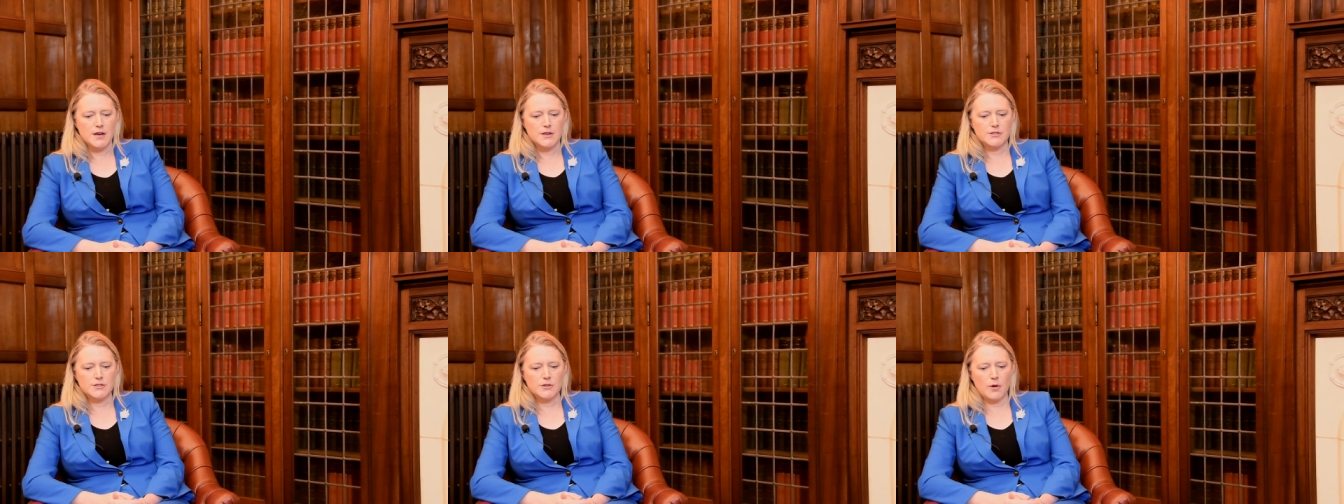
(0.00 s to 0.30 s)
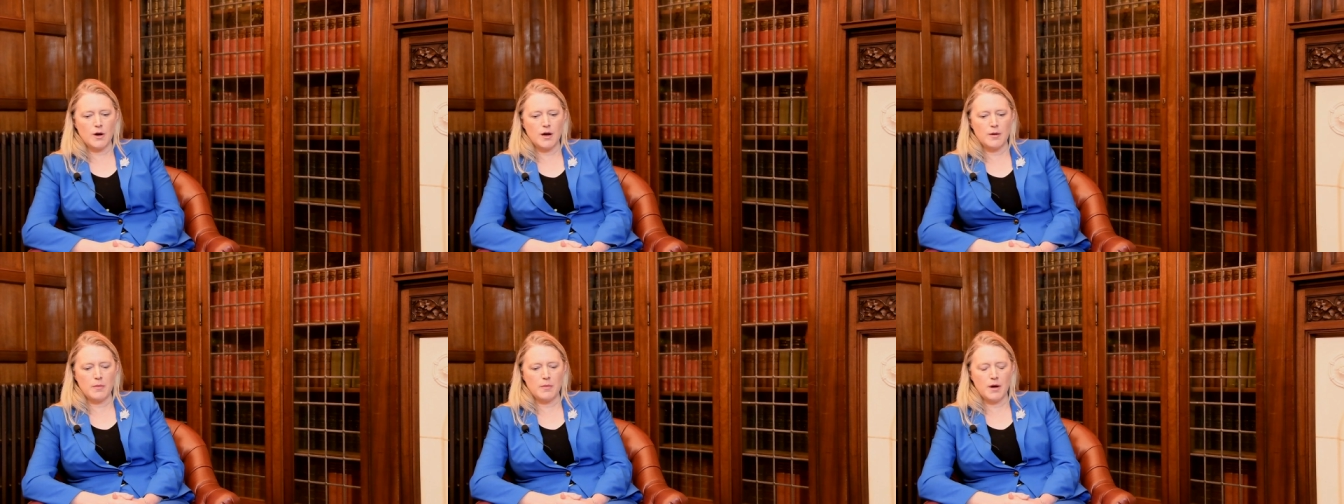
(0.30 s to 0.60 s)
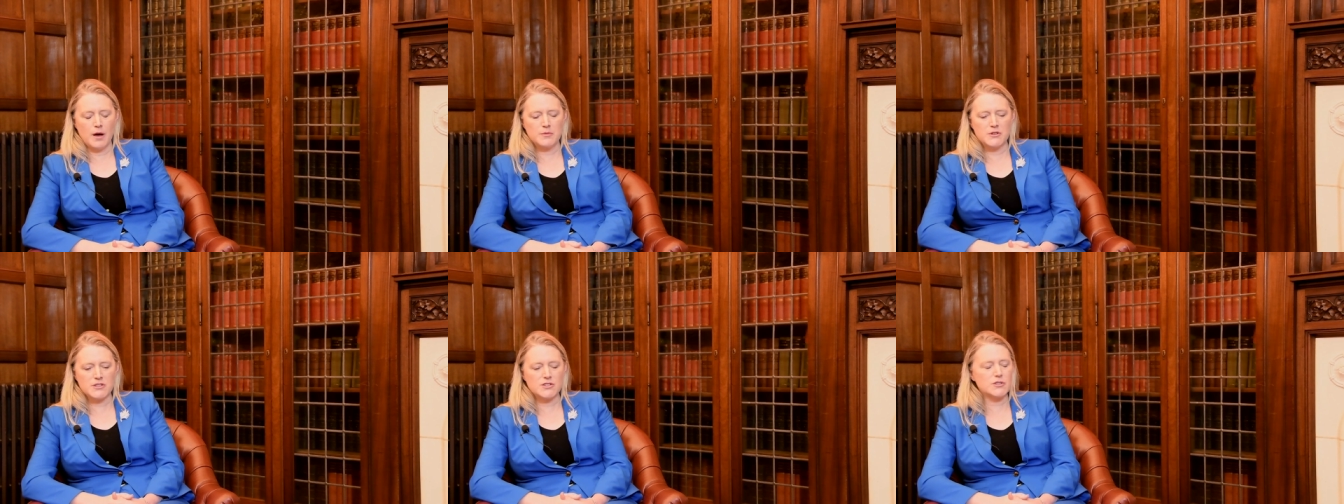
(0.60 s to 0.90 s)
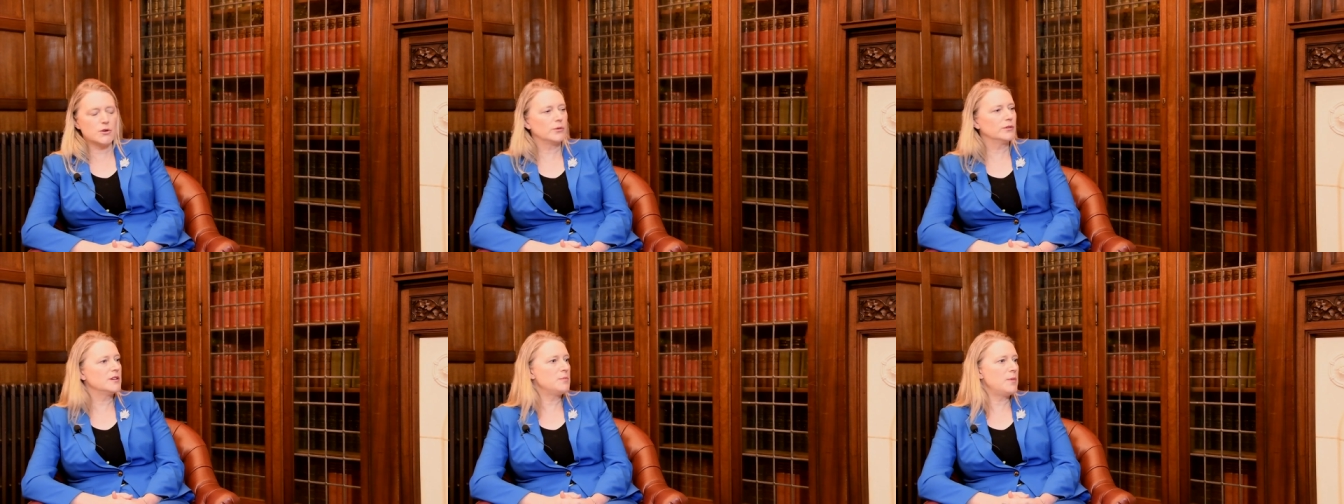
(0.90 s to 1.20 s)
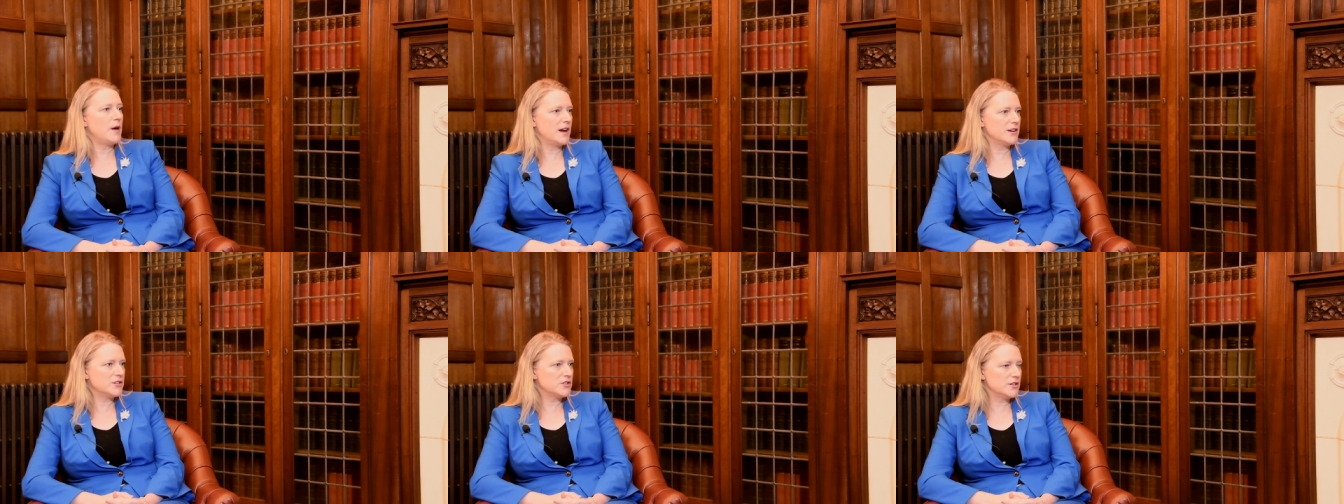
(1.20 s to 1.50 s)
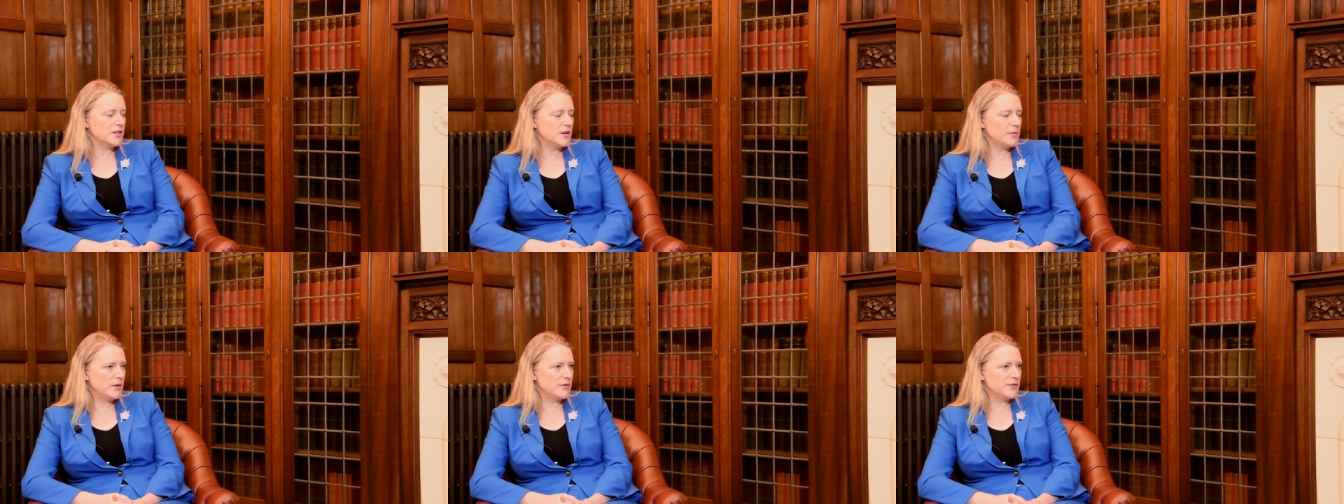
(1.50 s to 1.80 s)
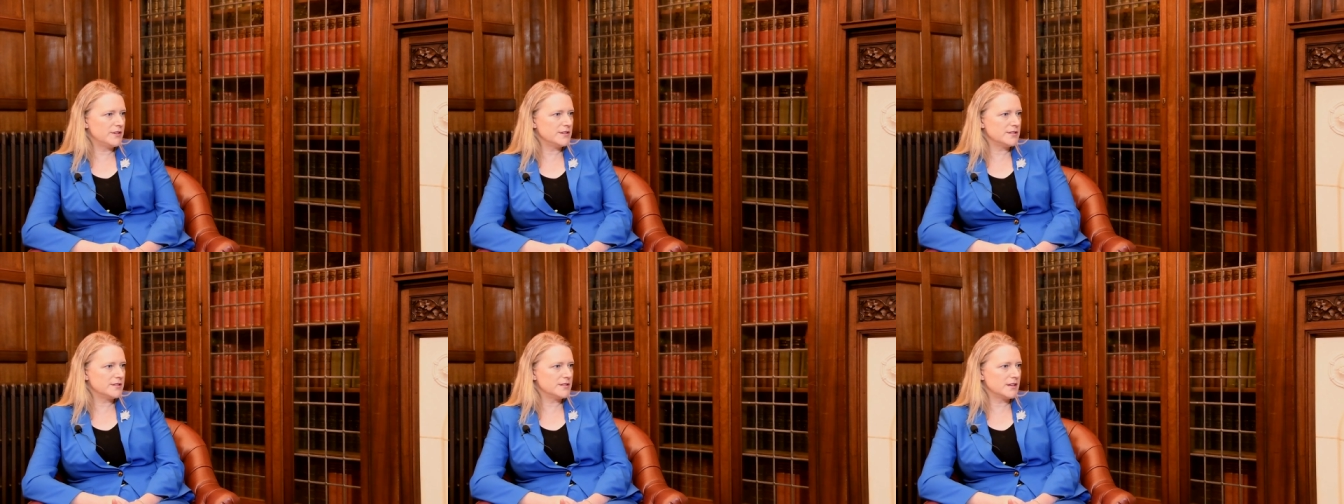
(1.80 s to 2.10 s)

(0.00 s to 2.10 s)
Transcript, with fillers: So I'm, I'm just totally passionate about this.